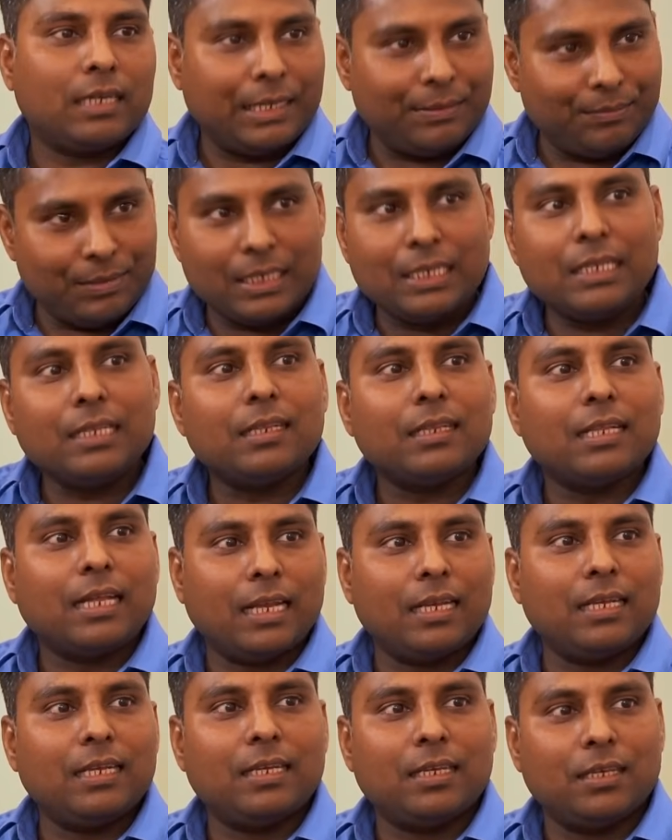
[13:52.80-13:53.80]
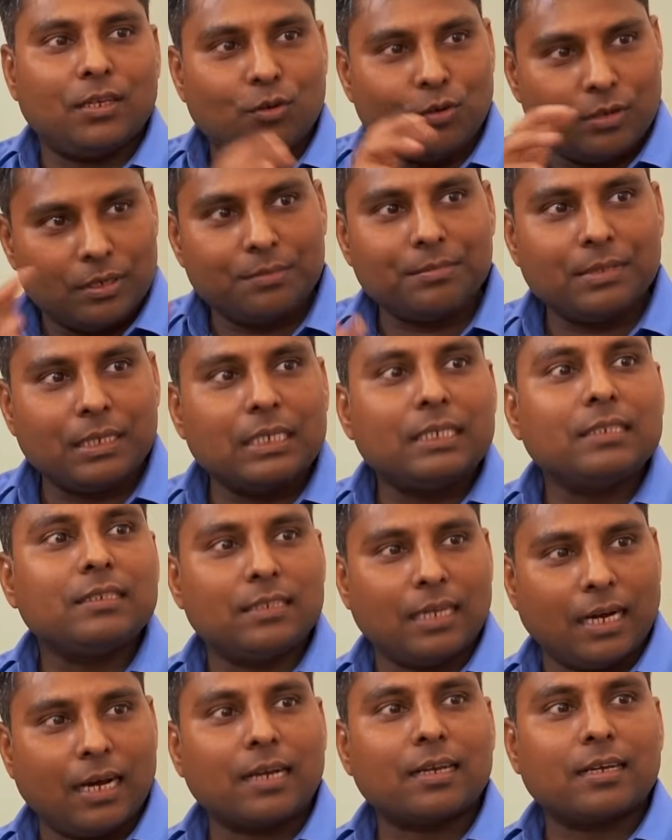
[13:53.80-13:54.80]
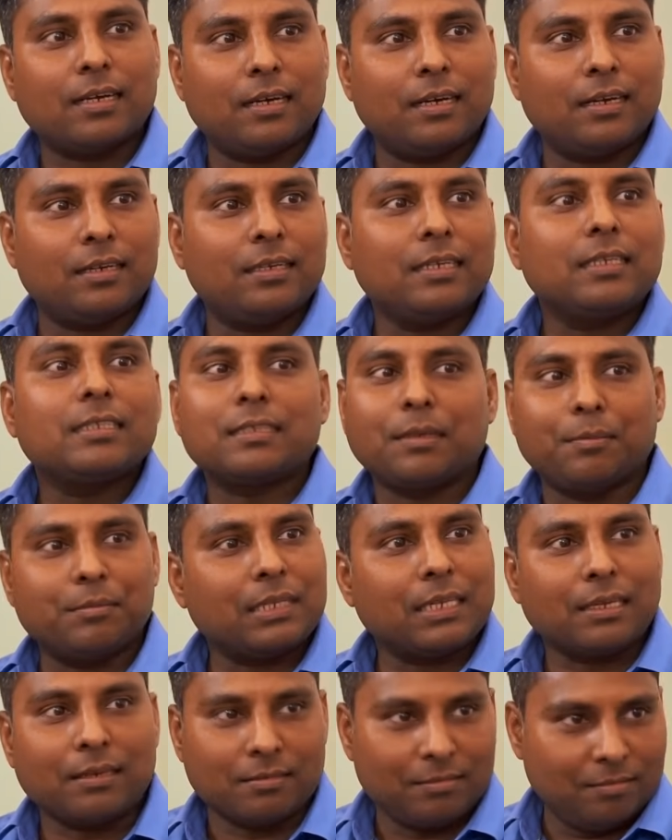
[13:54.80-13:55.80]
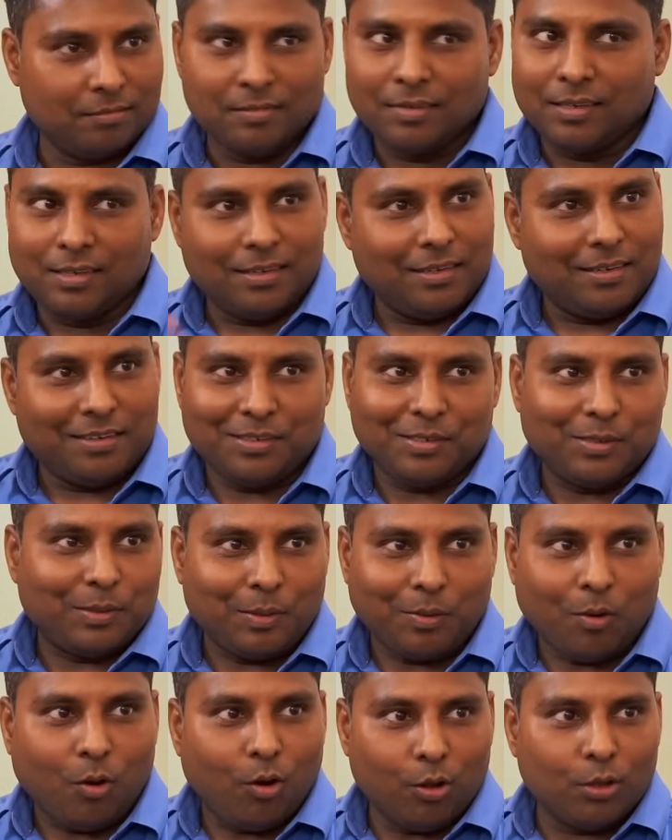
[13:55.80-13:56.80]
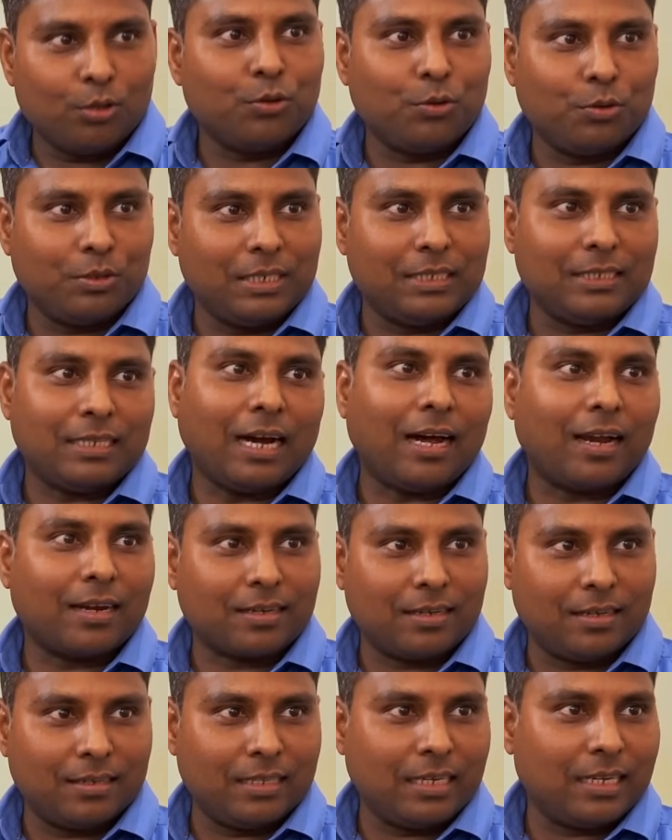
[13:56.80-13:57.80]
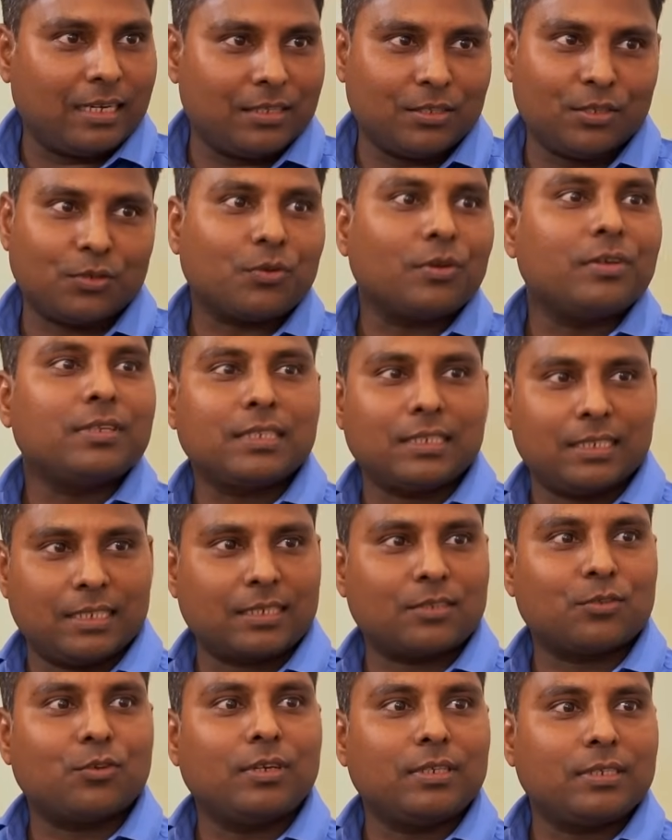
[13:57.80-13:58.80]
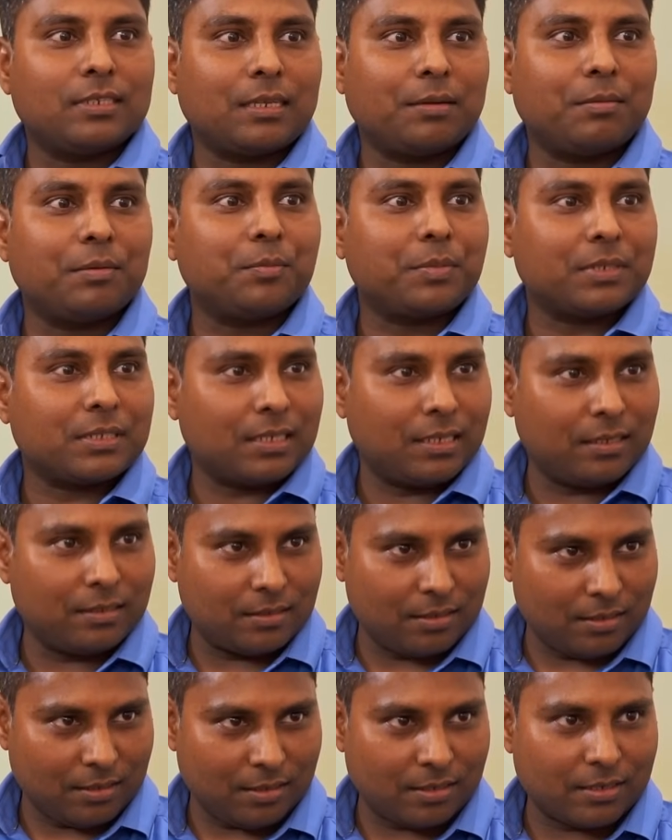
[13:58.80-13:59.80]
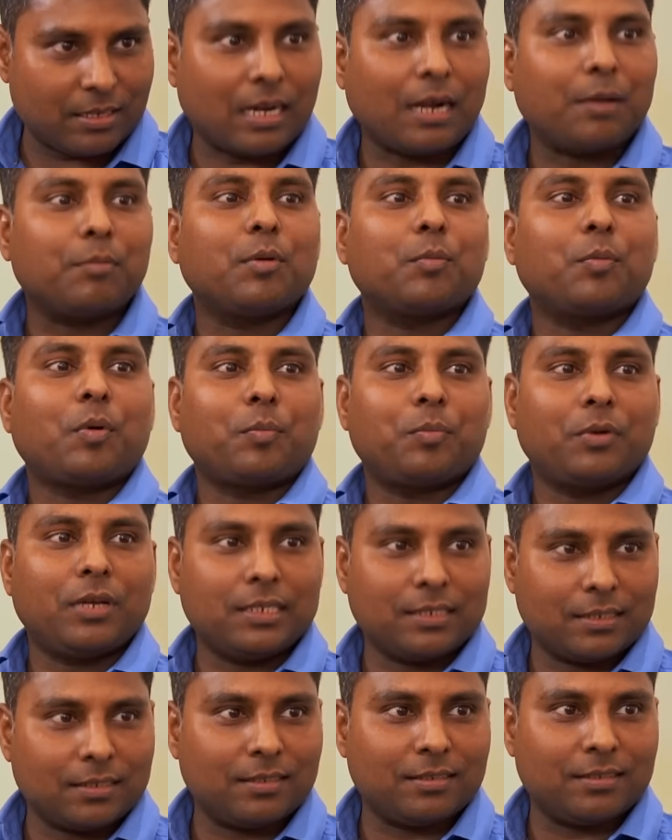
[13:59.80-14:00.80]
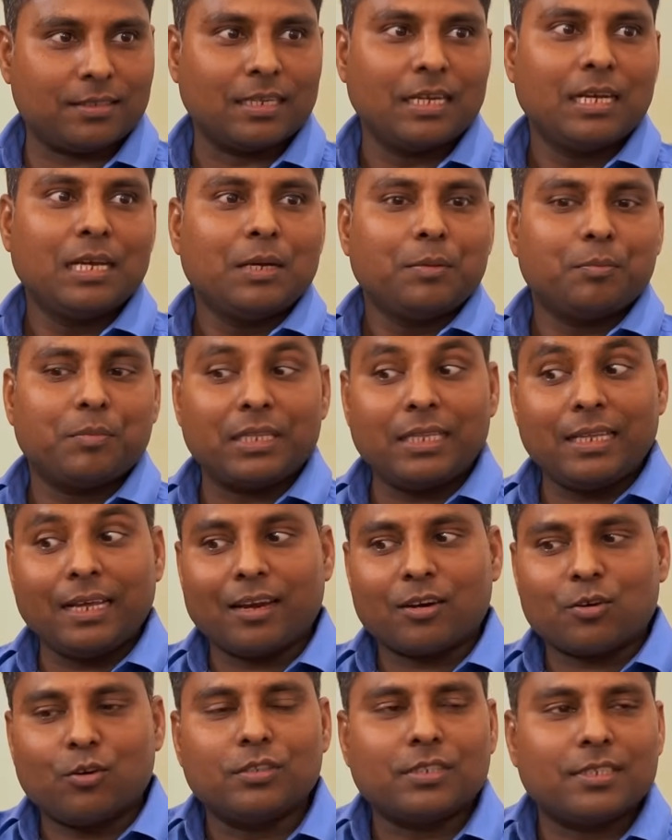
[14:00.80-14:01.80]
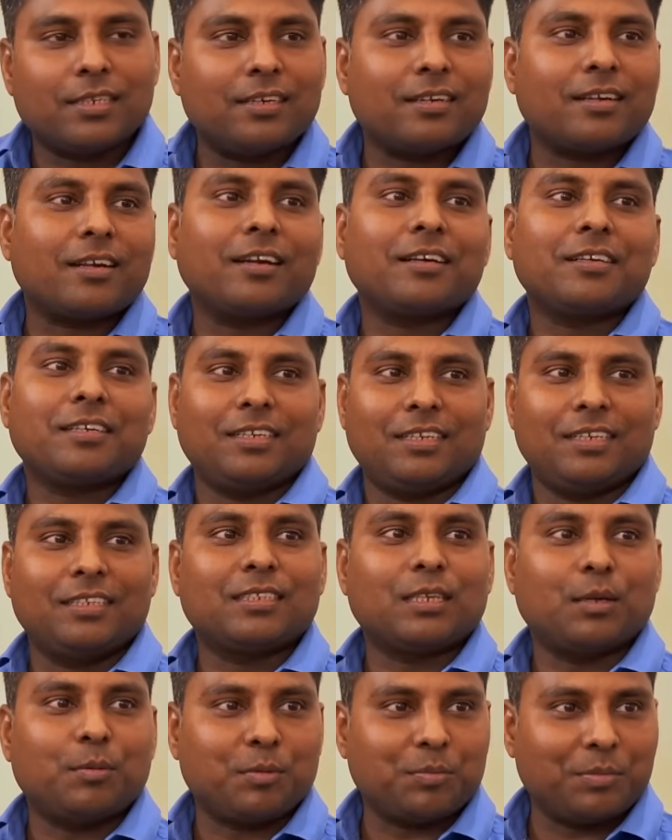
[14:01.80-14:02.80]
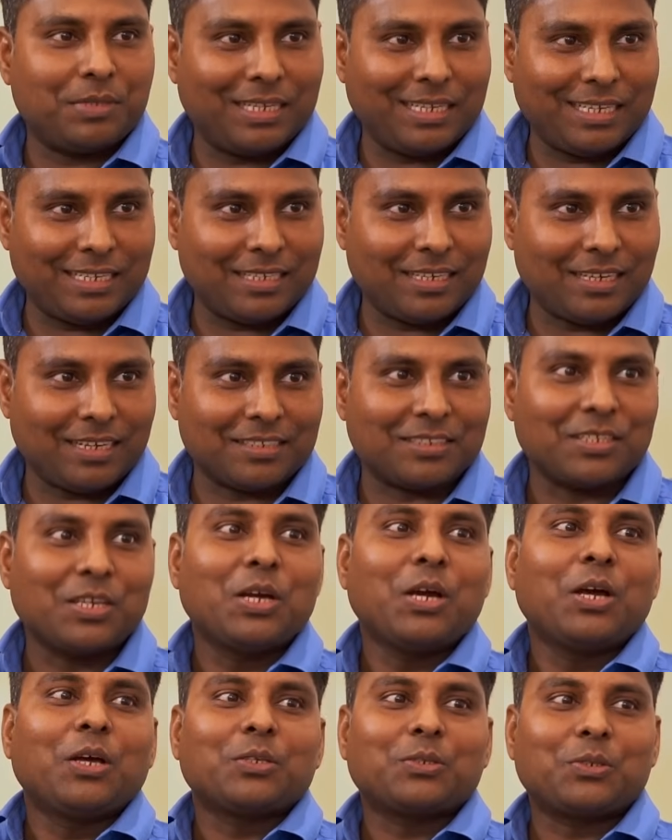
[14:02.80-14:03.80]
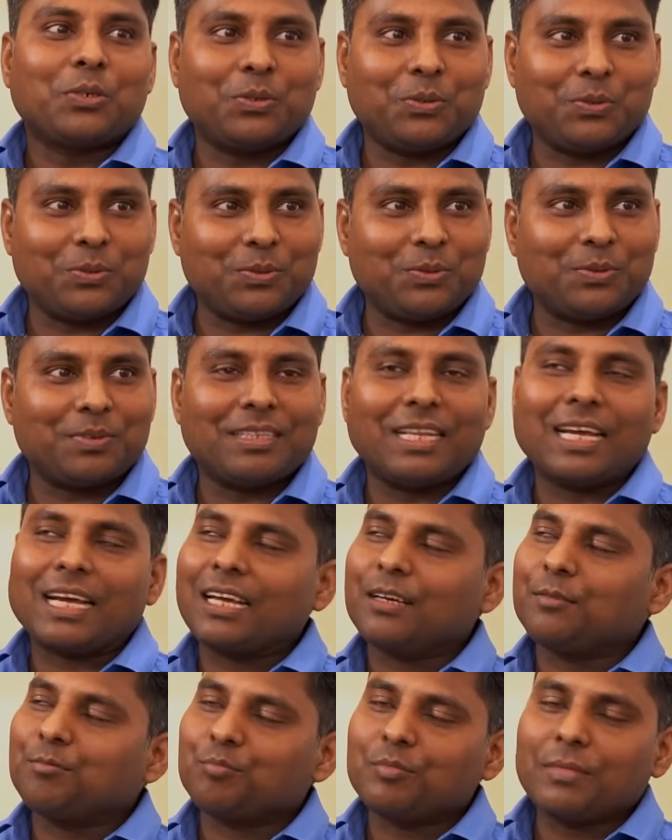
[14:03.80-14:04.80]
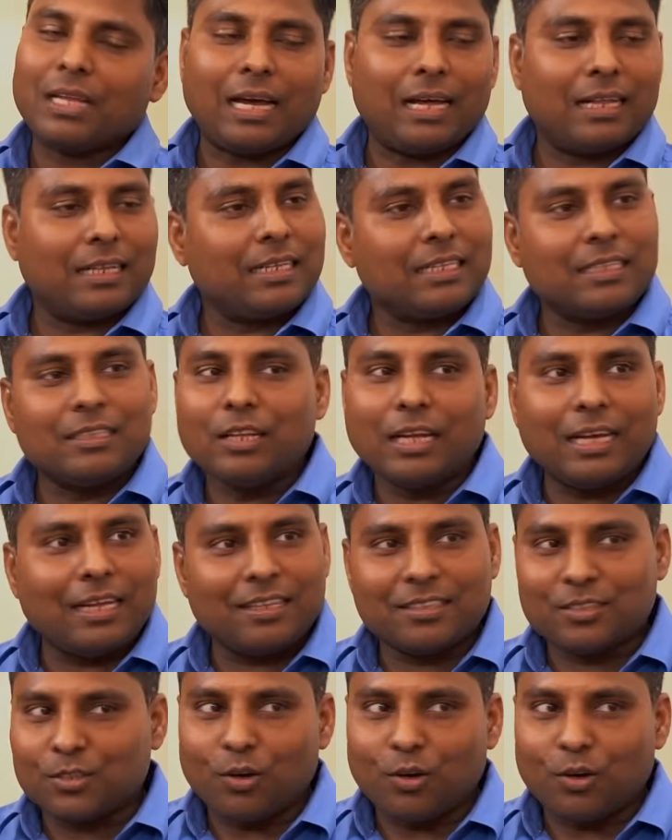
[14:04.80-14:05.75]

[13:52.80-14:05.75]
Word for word: even in Delhi or even in Jharkhand, is something, although in Jharkhand there is a 26–27% tribal population, right? But they are concentrated in some of the areas. Oh, so they cannot spread out. It's